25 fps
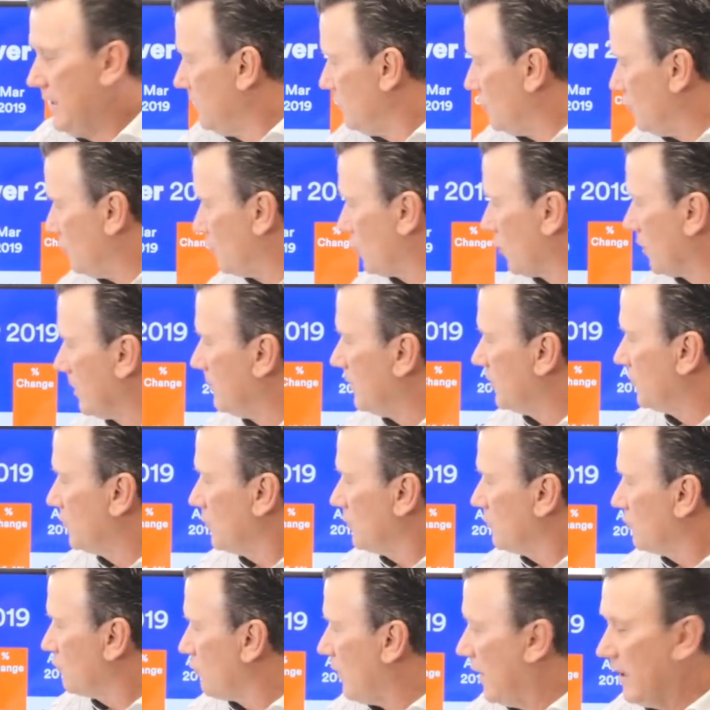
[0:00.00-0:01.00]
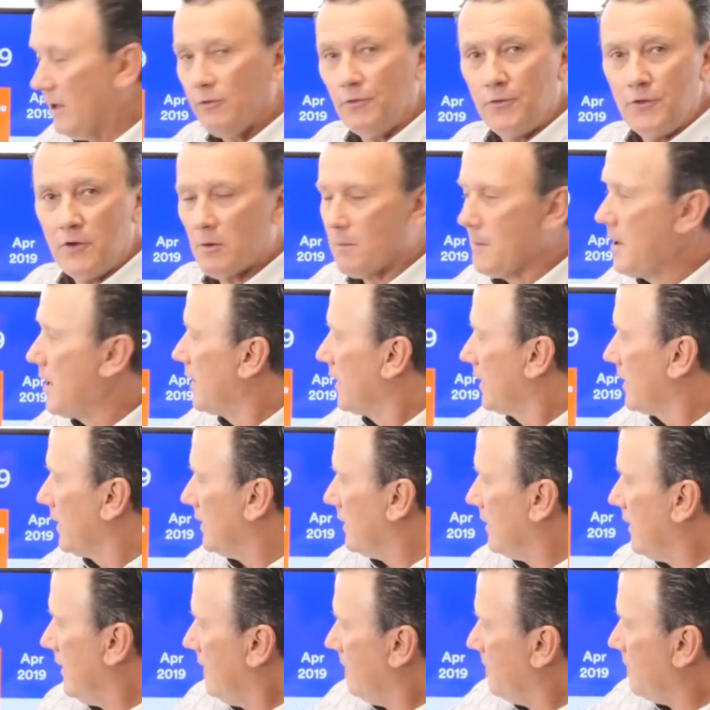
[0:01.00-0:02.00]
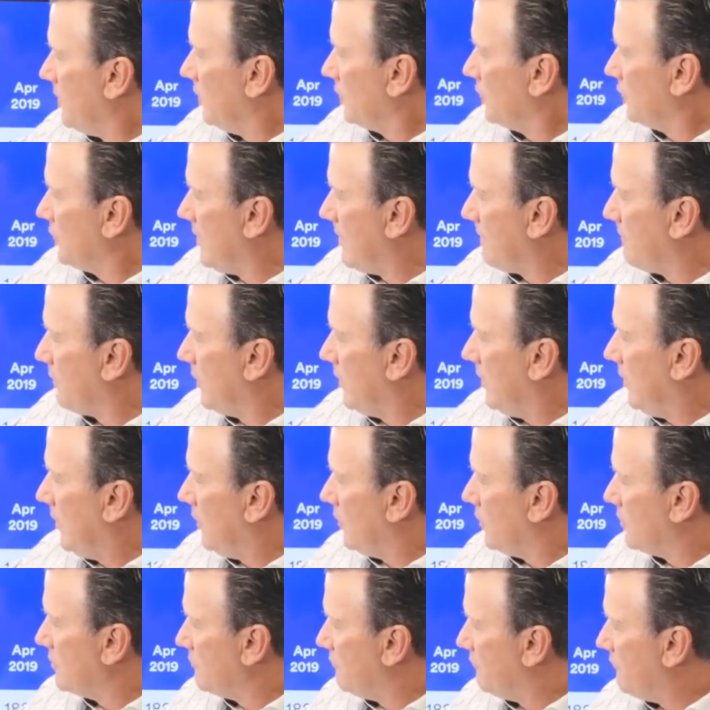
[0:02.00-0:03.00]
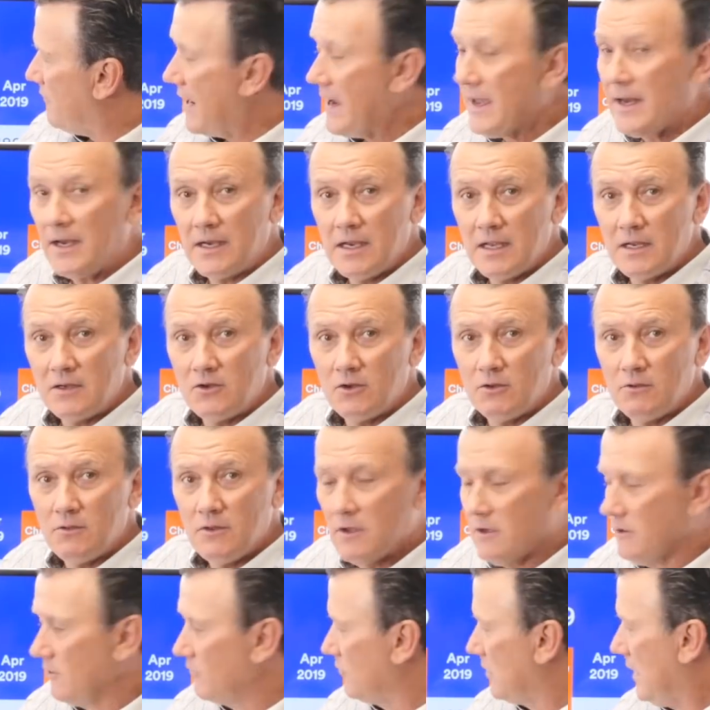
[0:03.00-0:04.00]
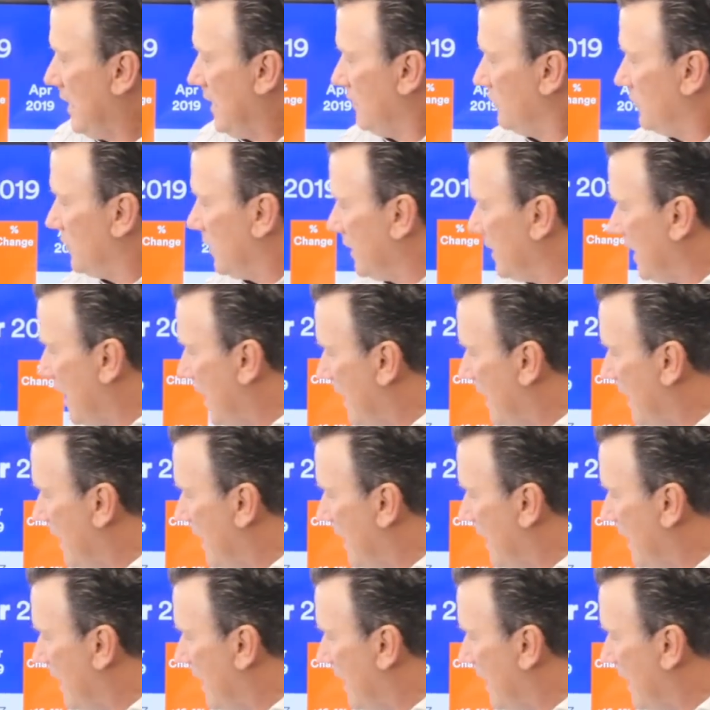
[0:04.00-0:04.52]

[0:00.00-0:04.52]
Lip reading: determines the strength of your market. This number here divided into this tell you